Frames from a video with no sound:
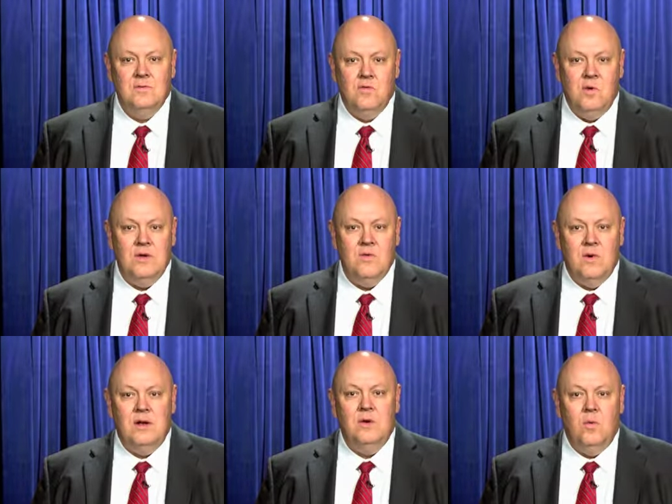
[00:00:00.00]

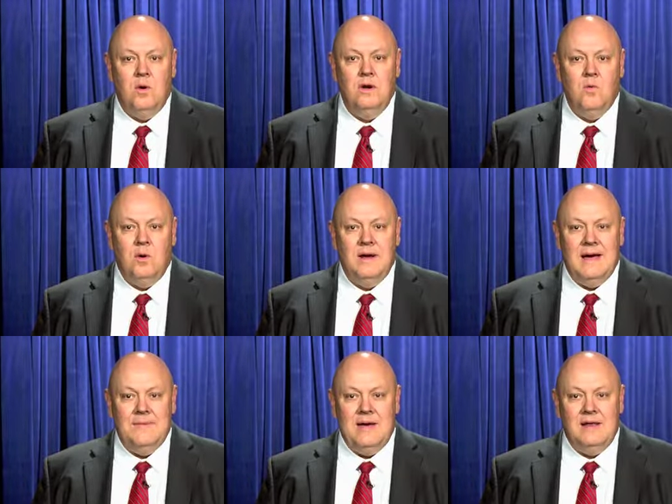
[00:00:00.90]
one-to-one
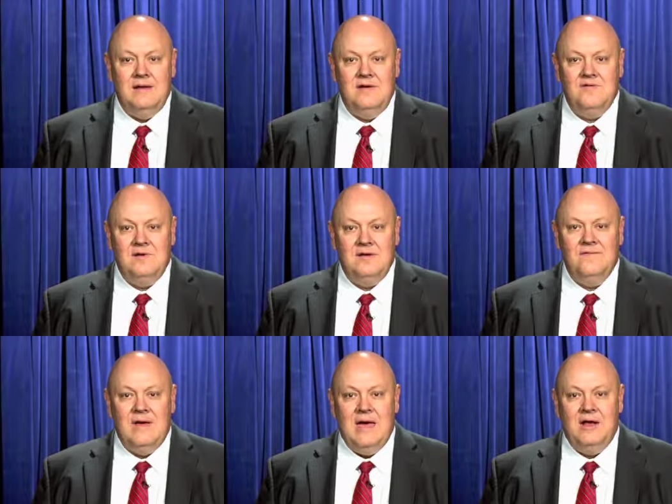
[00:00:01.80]
iPad
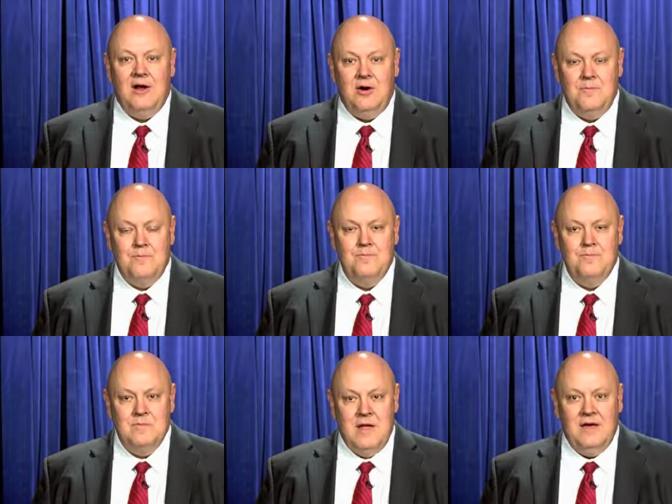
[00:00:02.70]
initiative at our
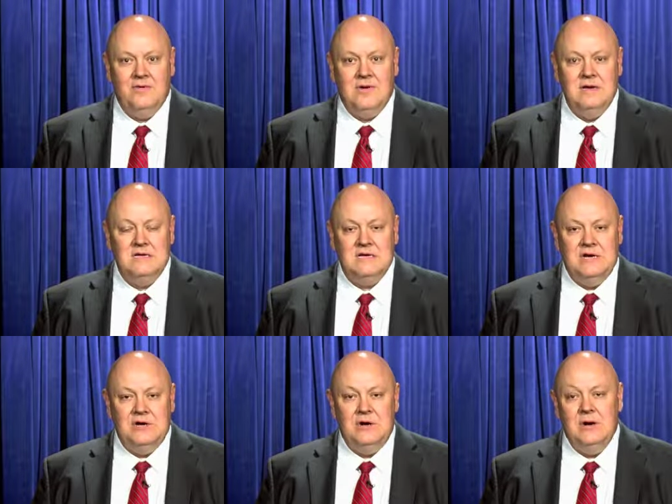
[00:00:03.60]
9th grade
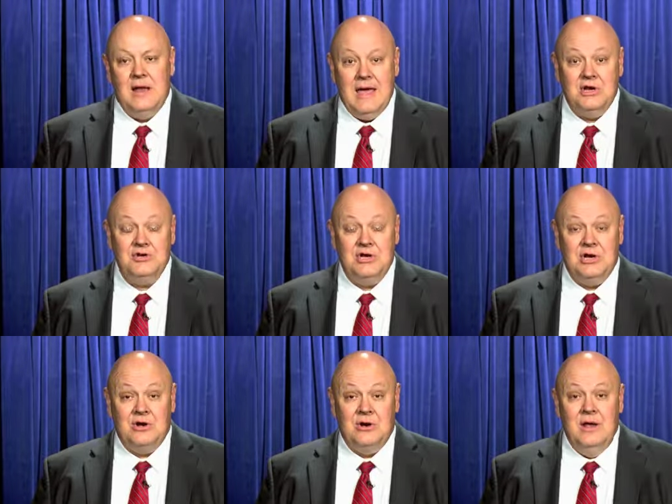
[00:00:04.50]
center last
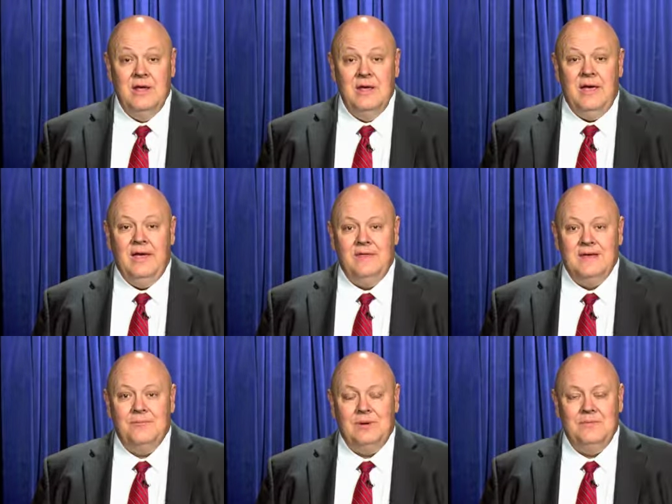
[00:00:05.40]
year and
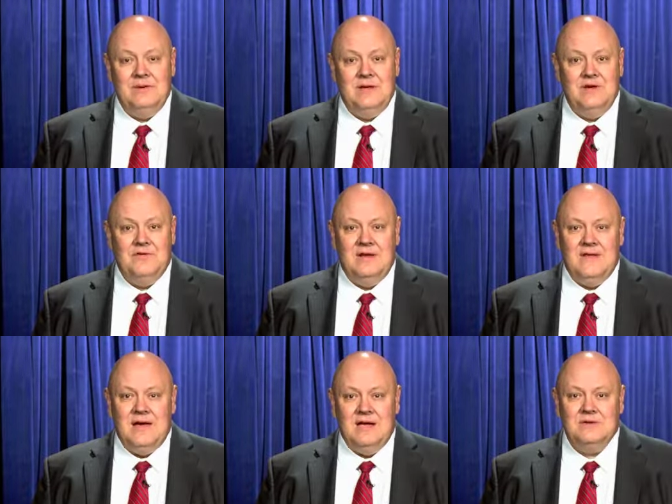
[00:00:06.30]
the implementation at
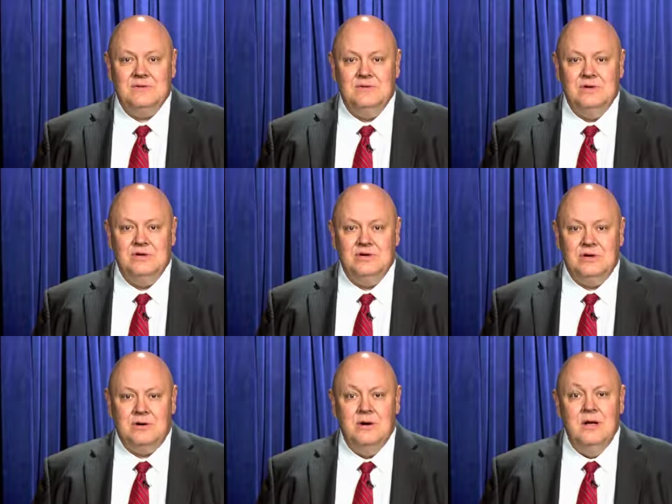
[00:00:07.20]
the high school this
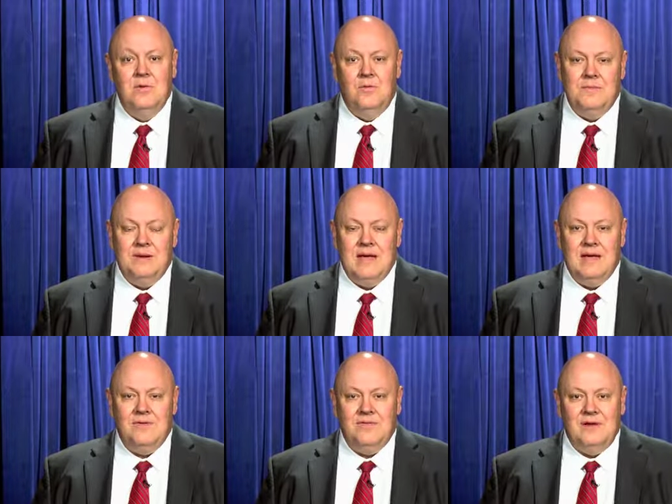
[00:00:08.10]
year. We
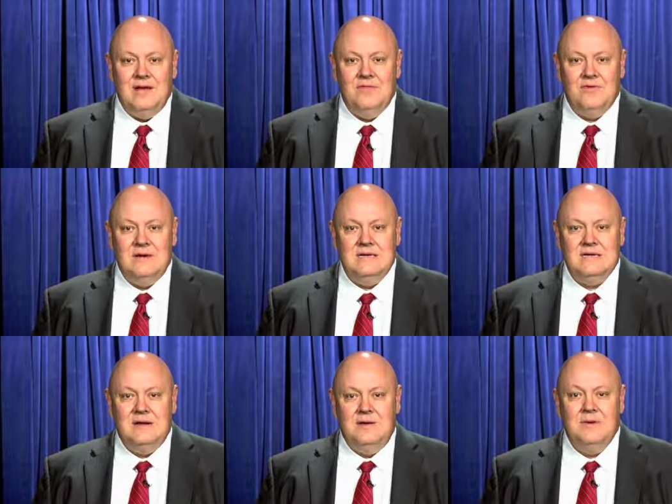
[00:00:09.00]
began with the 9th grade
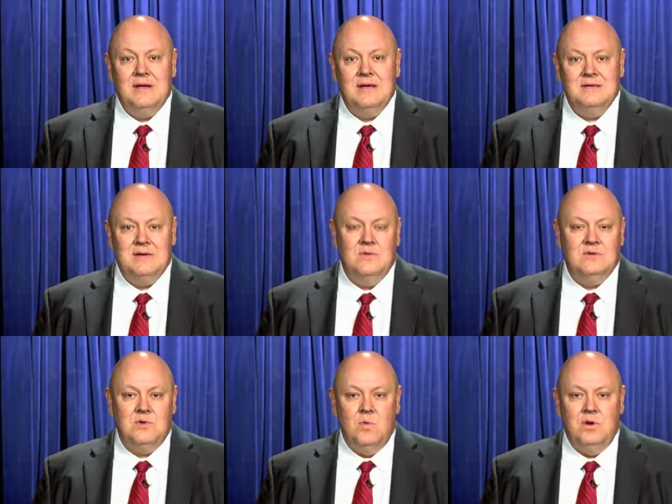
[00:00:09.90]
center because it
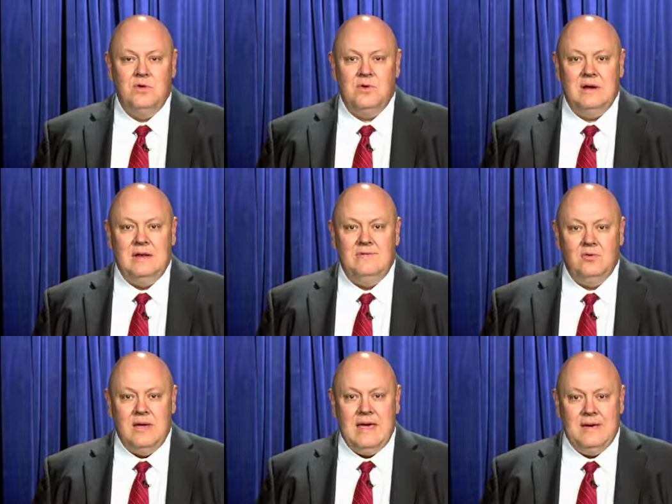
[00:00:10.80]
was a one grade
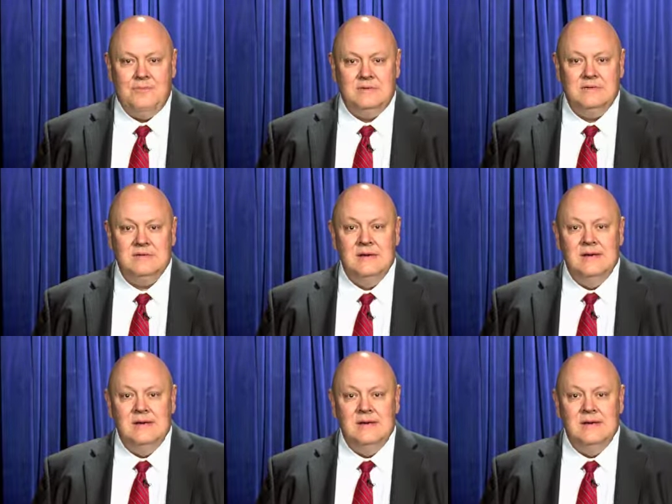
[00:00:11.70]
level campus,